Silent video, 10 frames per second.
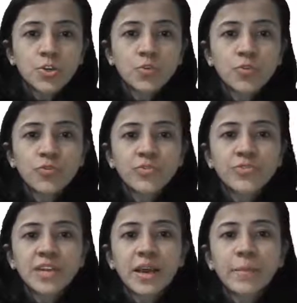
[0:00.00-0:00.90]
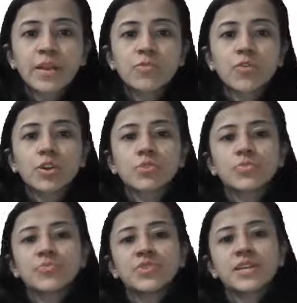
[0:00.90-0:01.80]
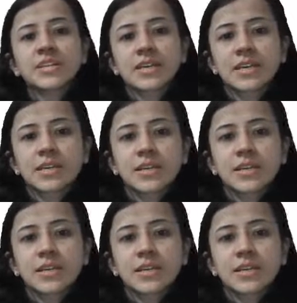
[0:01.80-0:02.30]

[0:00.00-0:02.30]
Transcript: 250 ml volume we are taking.